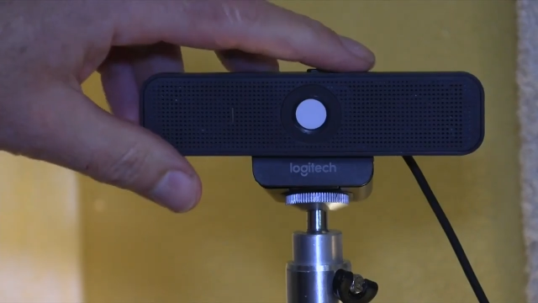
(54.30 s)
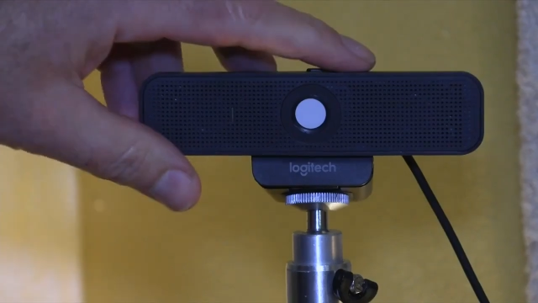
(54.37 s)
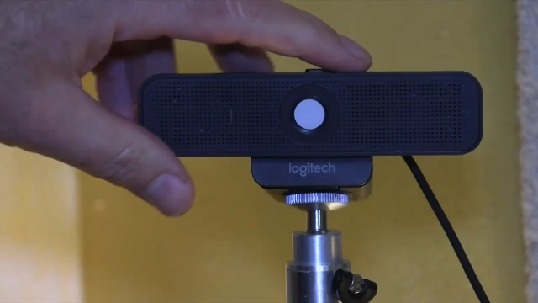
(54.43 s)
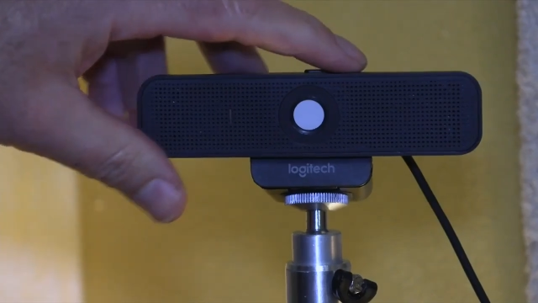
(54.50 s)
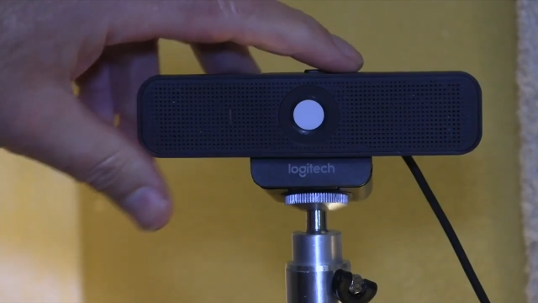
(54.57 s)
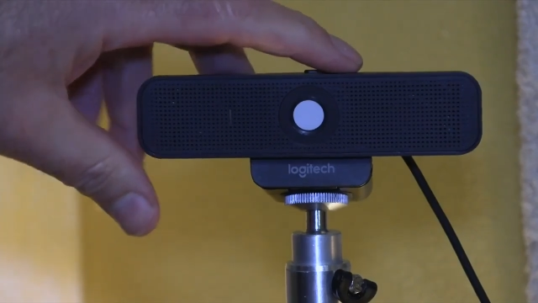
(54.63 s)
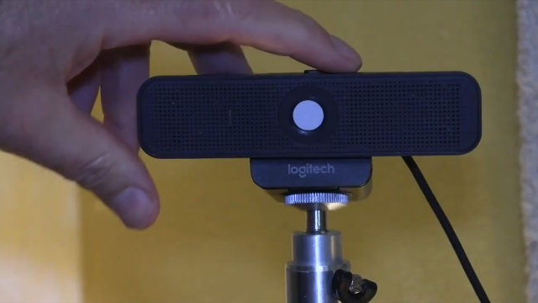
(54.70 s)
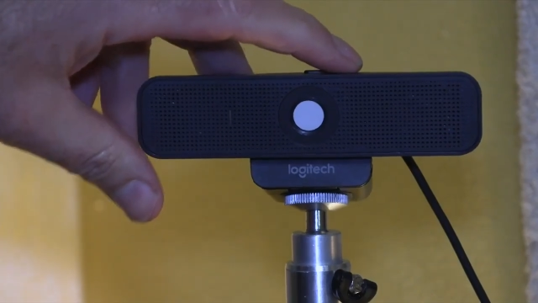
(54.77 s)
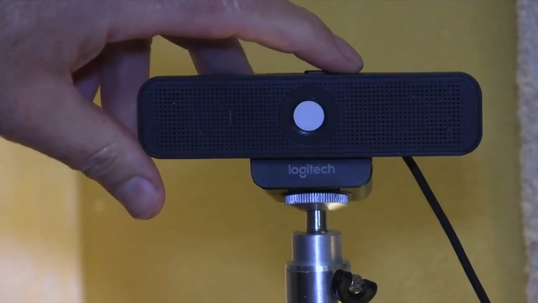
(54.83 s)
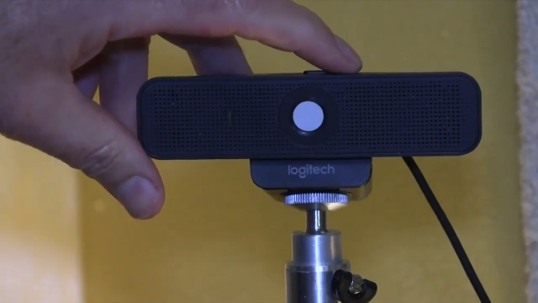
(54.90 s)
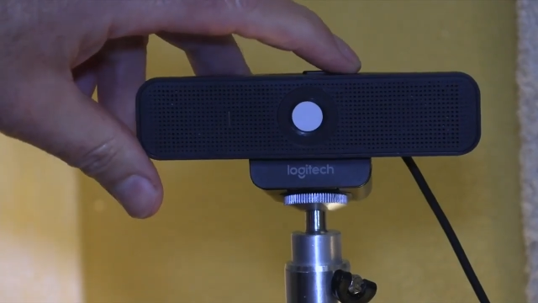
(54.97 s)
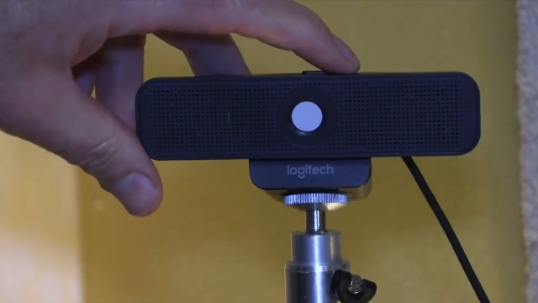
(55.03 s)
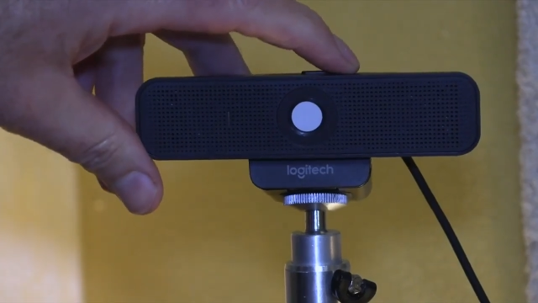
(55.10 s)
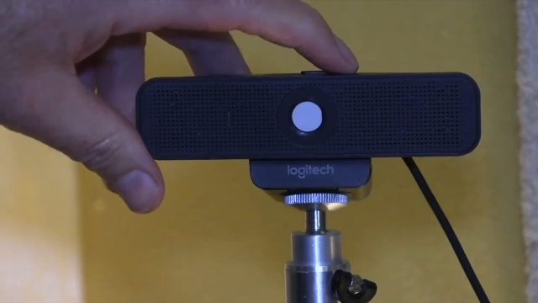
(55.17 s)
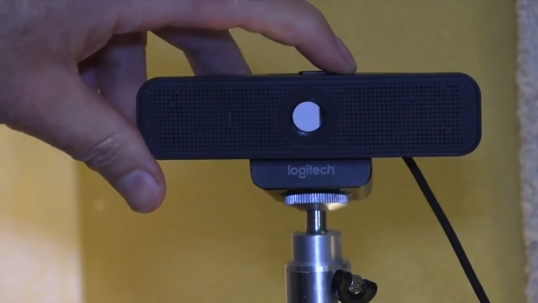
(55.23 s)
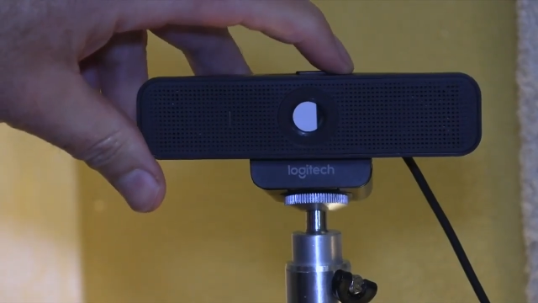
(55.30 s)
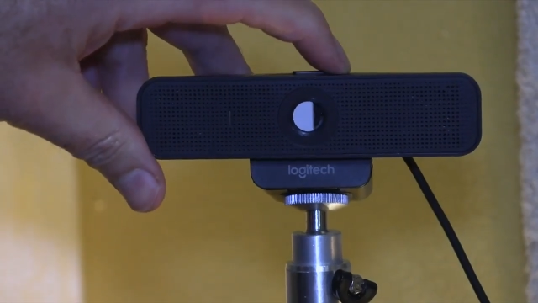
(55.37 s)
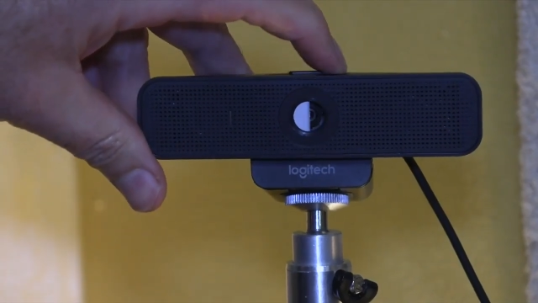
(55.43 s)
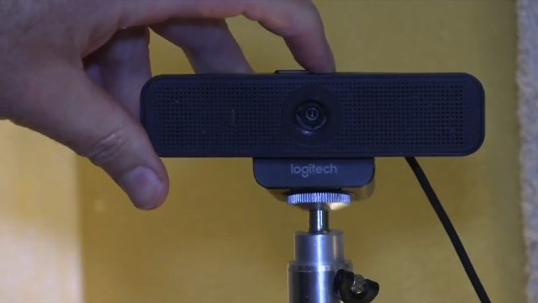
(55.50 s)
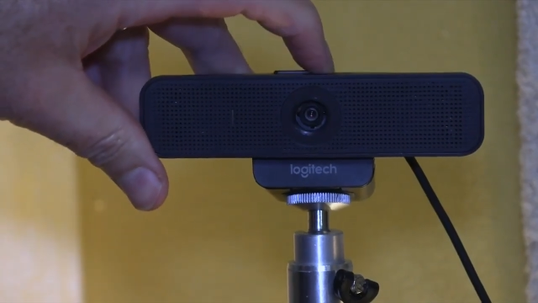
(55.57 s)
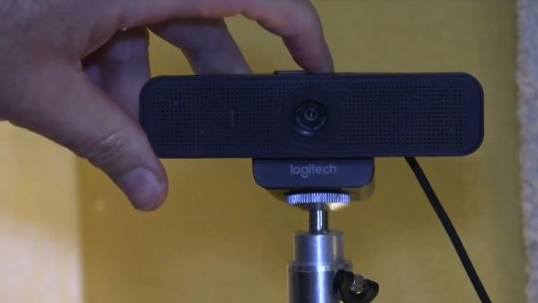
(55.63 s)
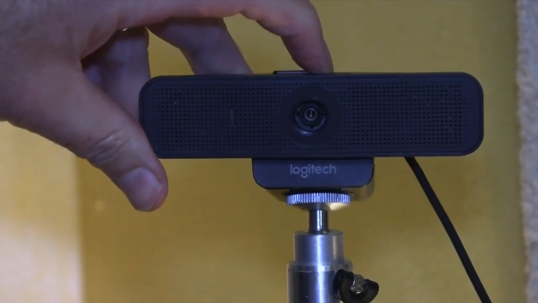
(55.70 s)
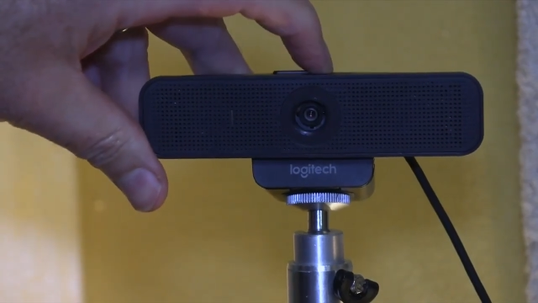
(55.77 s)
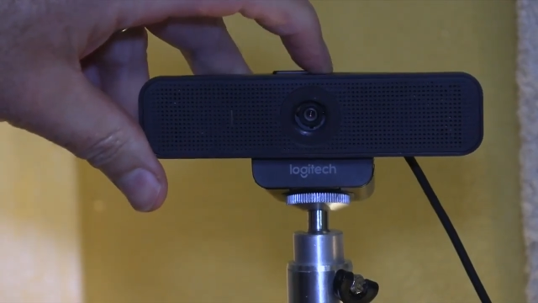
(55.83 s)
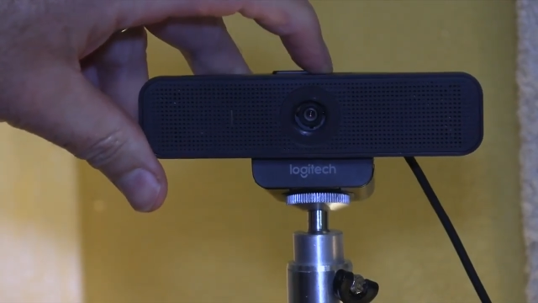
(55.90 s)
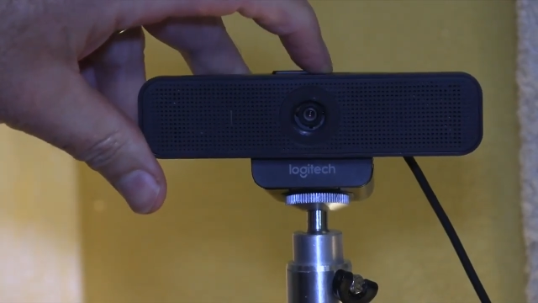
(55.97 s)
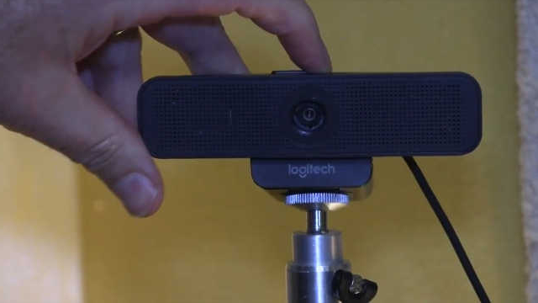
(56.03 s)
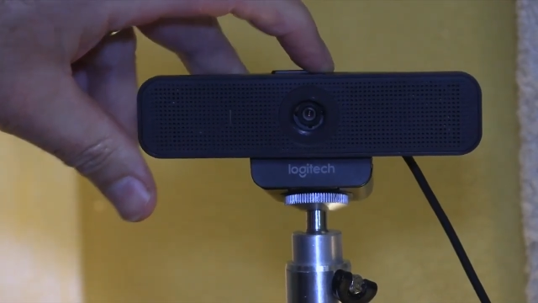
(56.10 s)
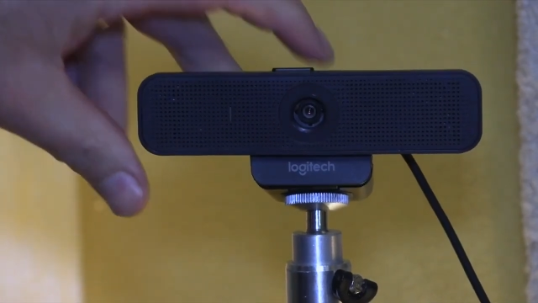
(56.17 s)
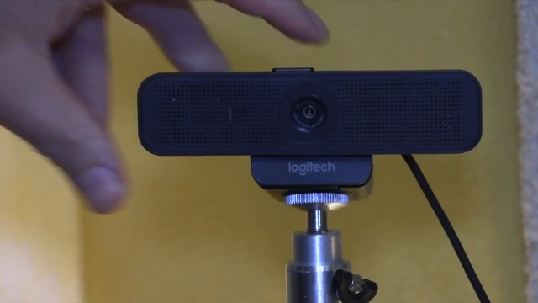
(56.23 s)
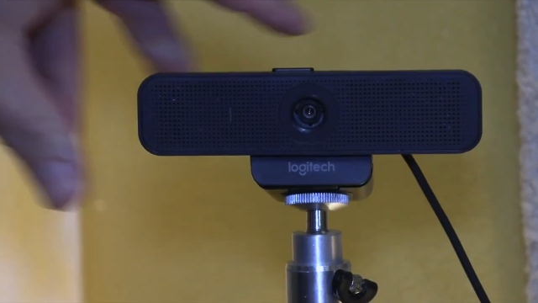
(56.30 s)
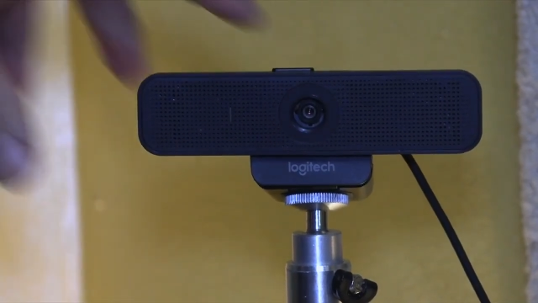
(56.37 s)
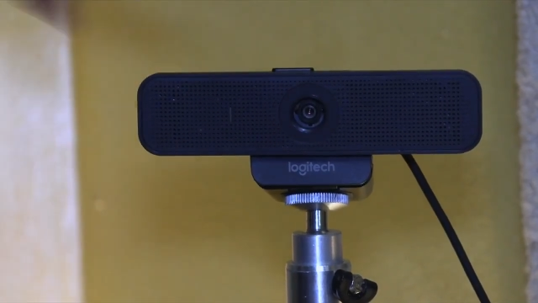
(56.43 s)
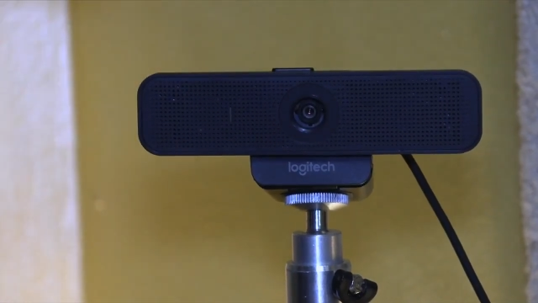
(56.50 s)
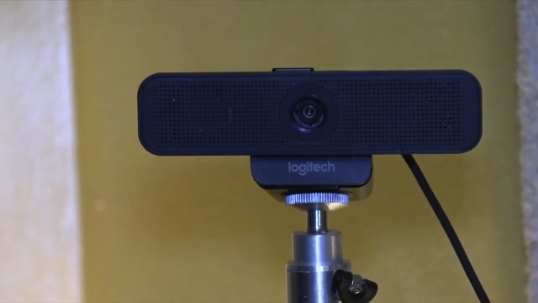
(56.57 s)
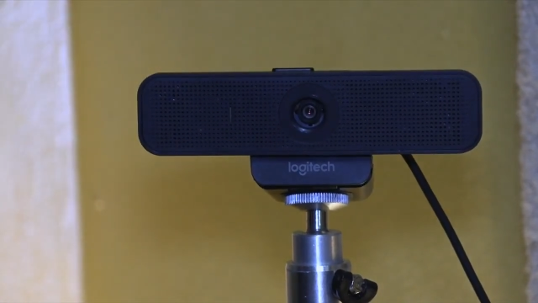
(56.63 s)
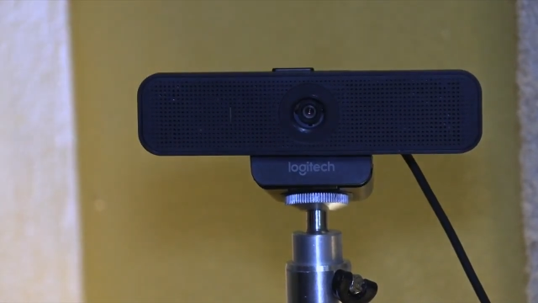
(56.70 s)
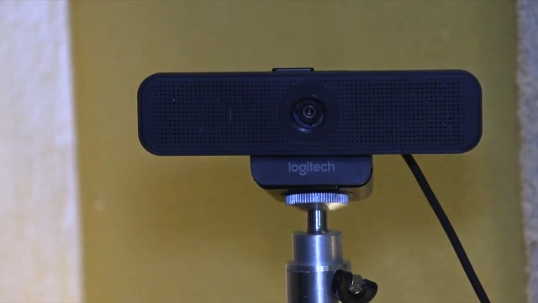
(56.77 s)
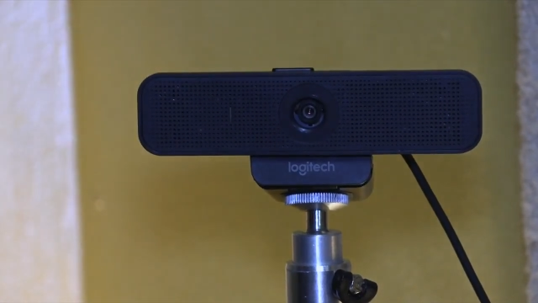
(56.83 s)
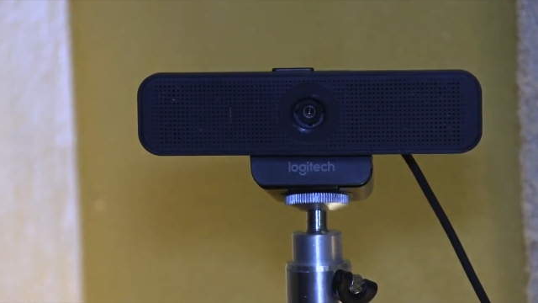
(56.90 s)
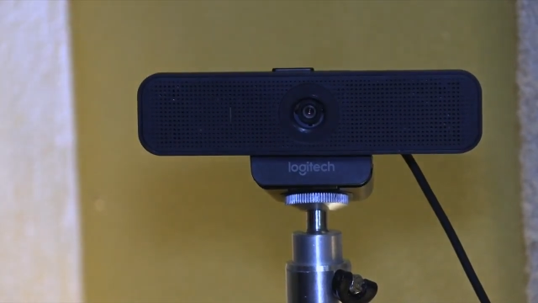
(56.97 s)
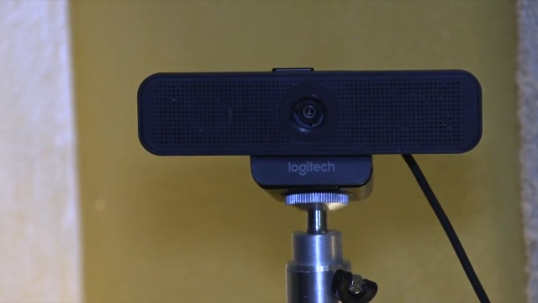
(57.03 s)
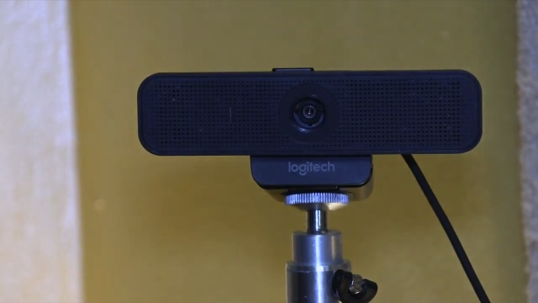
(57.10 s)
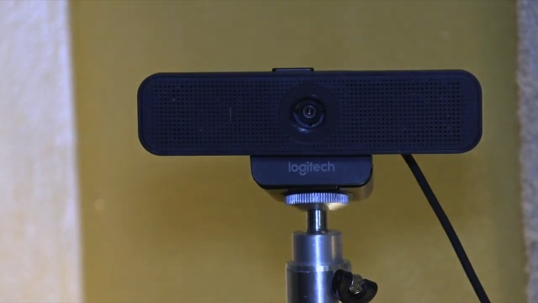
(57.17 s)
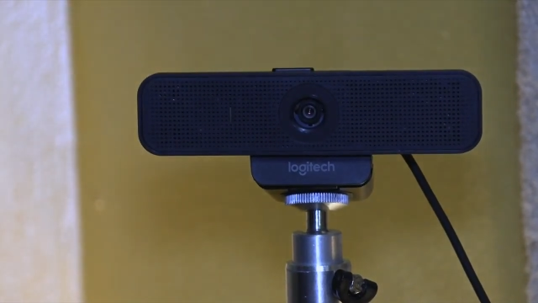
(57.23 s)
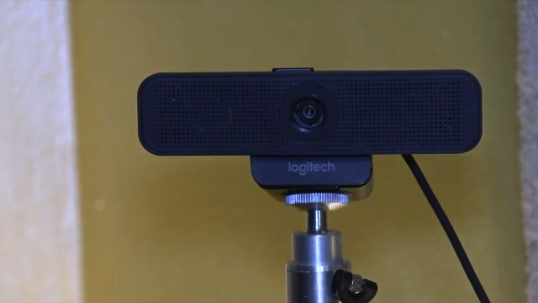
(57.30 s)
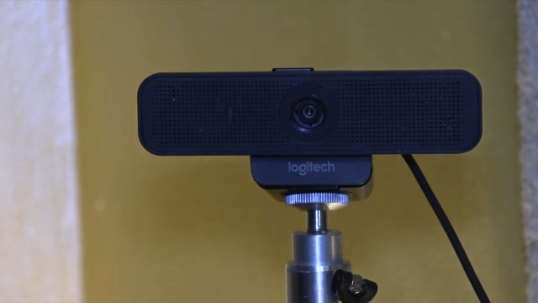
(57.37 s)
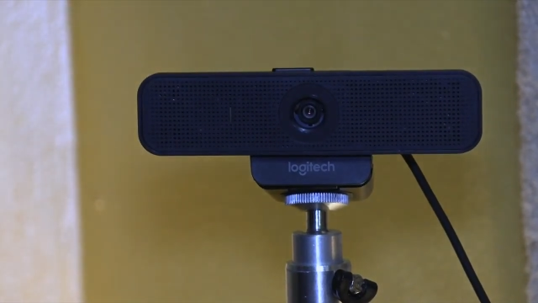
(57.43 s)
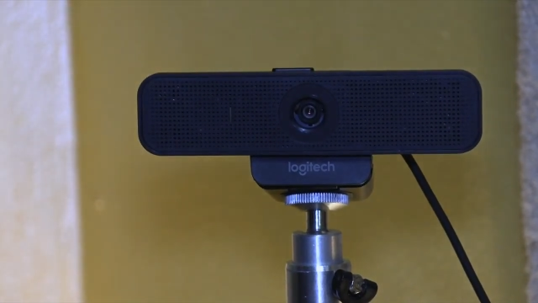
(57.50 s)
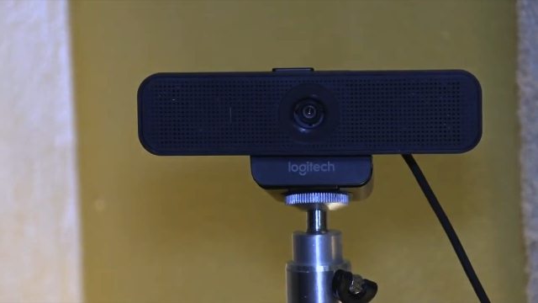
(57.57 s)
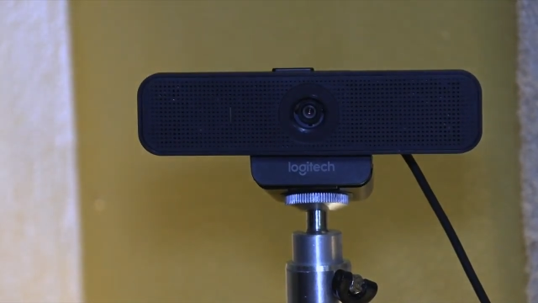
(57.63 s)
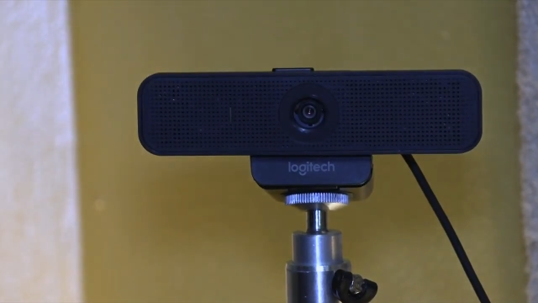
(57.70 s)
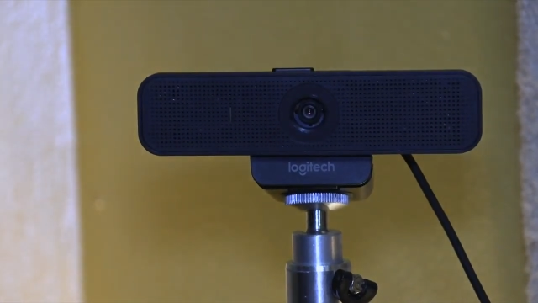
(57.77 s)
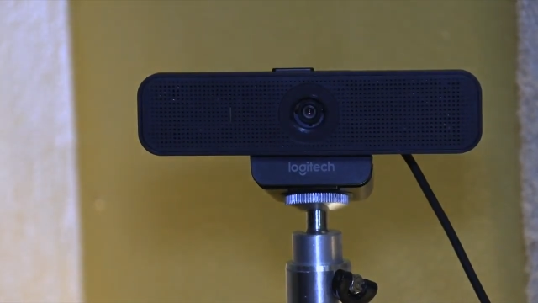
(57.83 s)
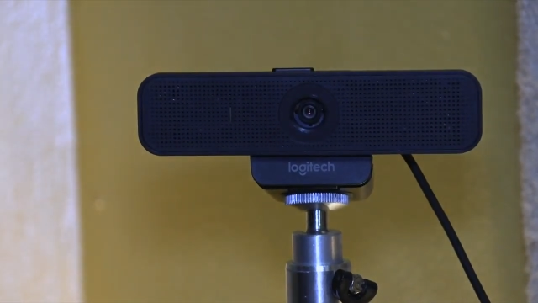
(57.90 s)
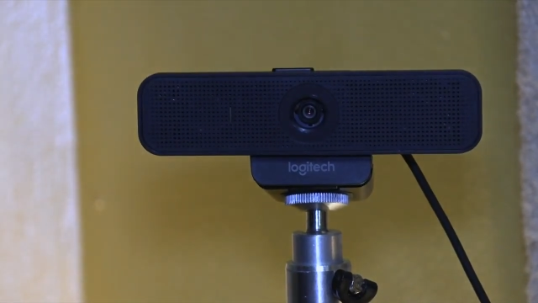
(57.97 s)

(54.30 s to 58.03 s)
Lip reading: Nobody's mouth can be seen.